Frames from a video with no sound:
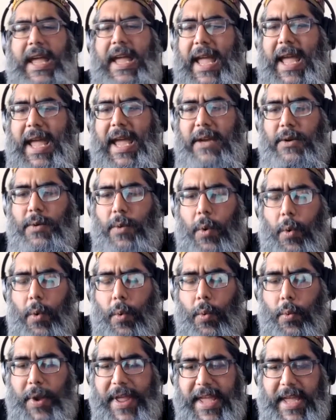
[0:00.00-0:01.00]
And
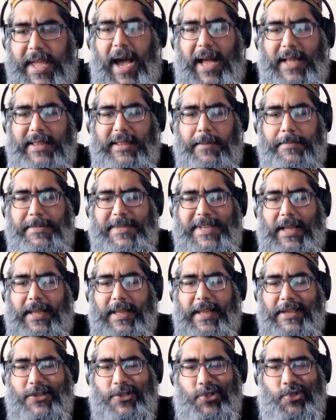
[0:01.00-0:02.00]
we got them
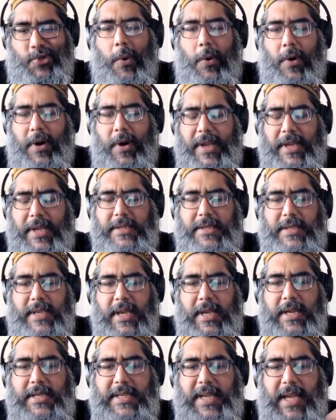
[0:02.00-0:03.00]
telling stories
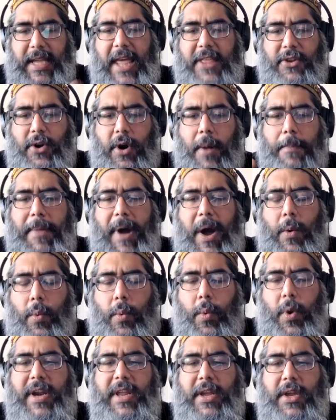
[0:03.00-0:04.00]
together about
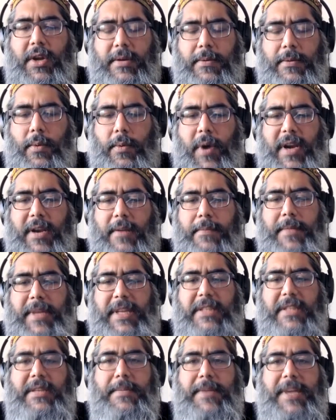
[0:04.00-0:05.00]
what it
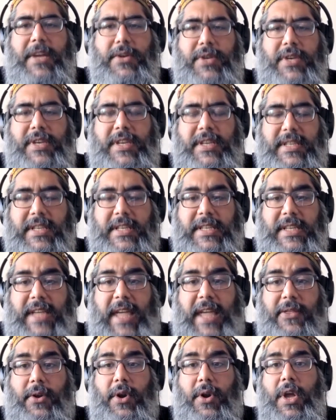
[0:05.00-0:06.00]
means to be Indonesian
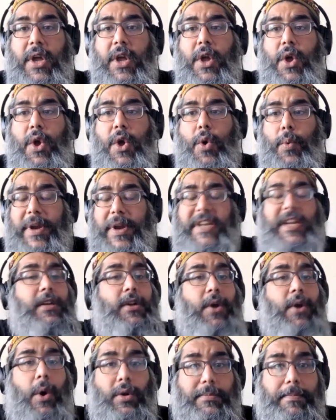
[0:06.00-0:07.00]
together. We didn't
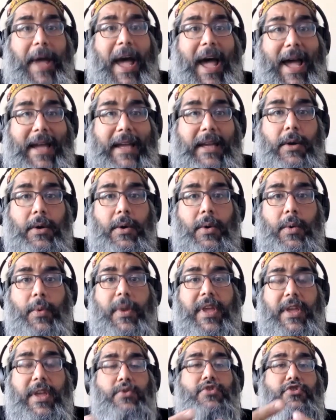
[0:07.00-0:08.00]
hold back. We
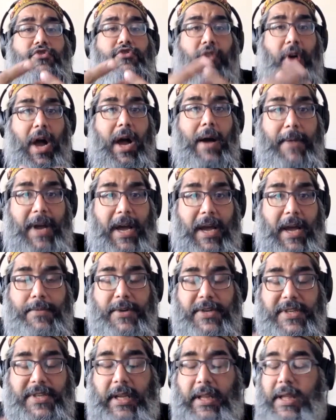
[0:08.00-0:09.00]
use drama, and
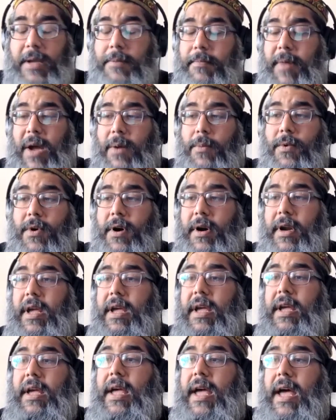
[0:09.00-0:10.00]
particularly my work
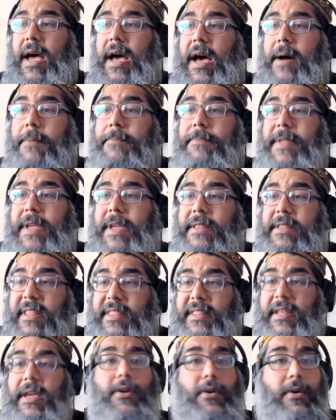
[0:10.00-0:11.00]
in the
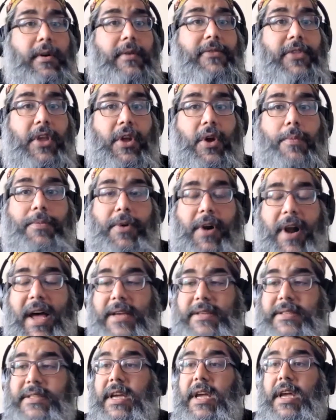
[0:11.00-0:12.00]
theater of the
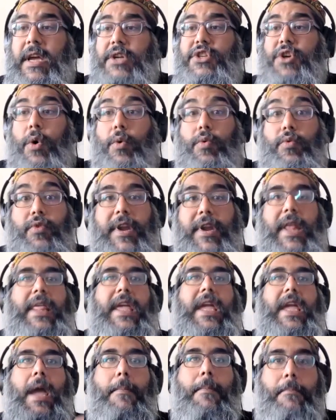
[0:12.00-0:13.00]
oppressed, to
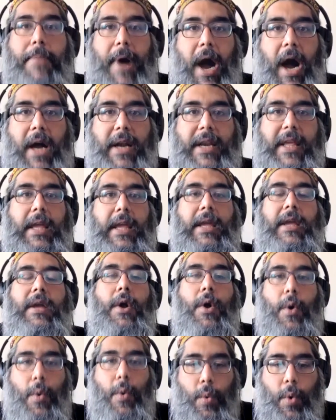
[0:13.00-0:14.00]
really embody
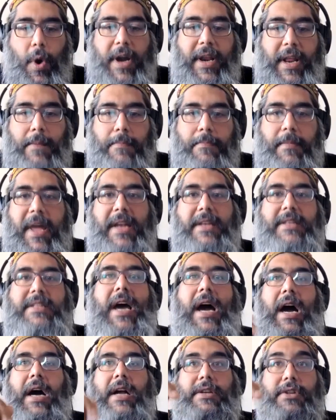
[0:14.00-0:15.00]
what it meant to
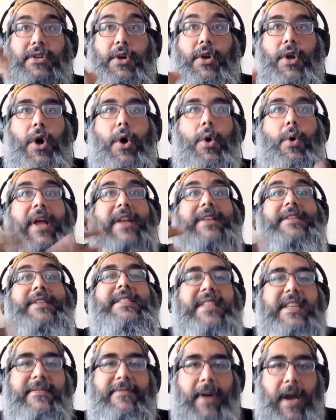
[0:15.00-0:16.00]
undergo and to
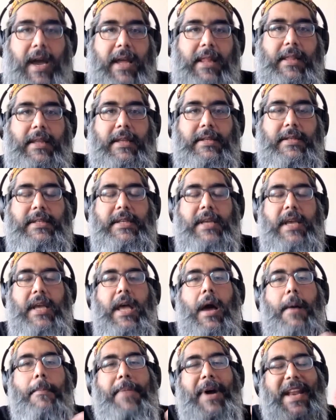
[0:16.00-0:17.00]
see violence.
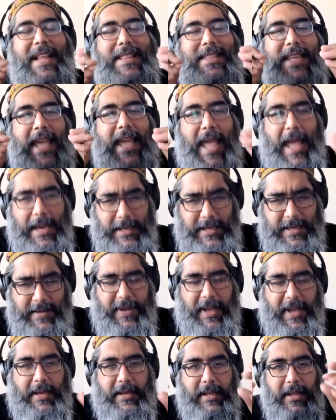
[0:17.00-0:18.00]
But at the end of
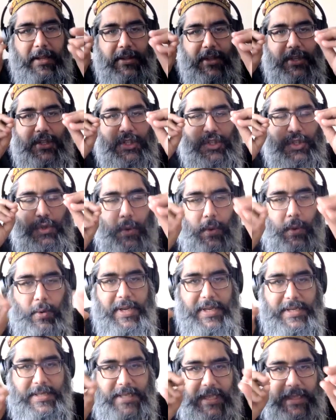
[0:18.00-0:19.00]
it, the
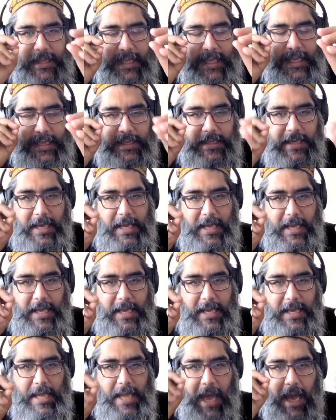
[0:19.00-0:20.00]
stories that these
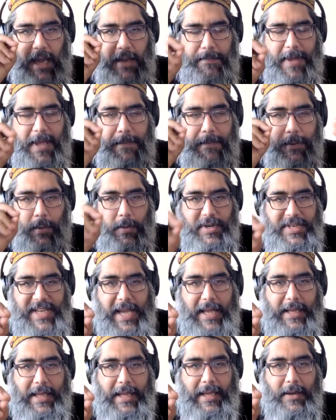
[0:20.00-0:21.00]
young people were
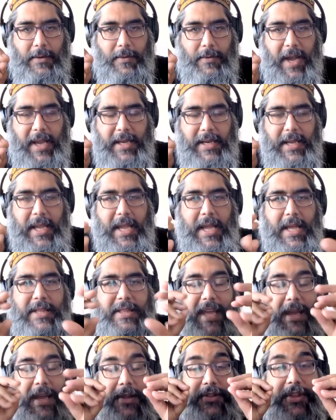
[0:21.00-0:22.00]
telling, right?
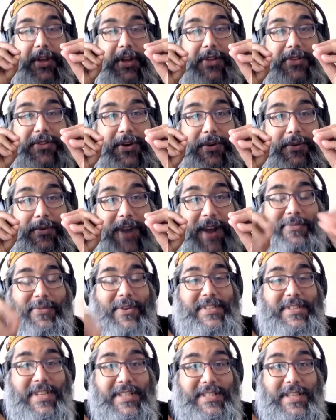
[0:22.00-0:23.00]
The
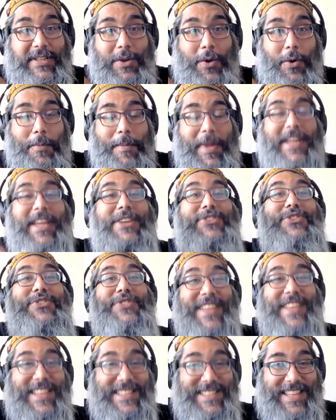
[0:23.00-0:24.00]
references that they were making to
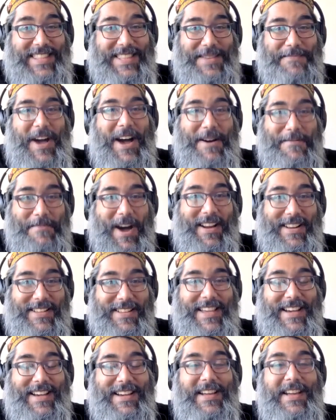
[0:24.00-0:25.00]
things like the
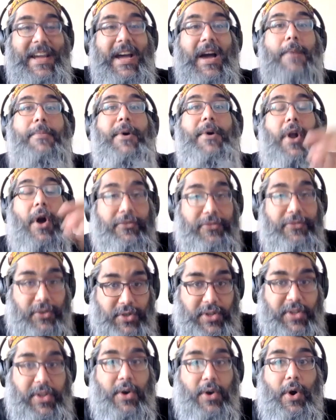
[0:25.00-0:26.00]
Mahabharata, but also
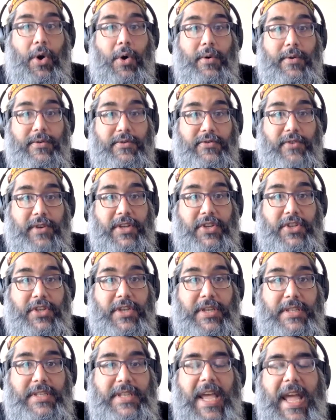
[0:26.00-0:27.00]
to their own
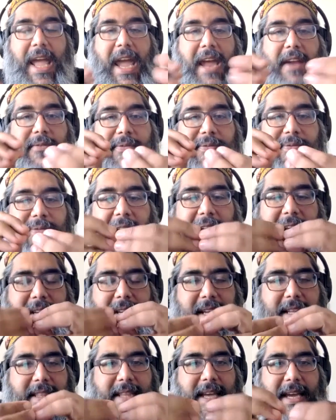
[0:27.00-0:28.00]
traditions. And
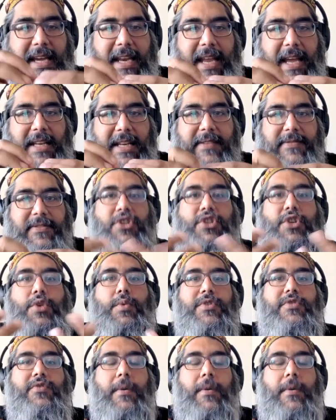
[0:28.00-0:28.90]
finding the connective tissue was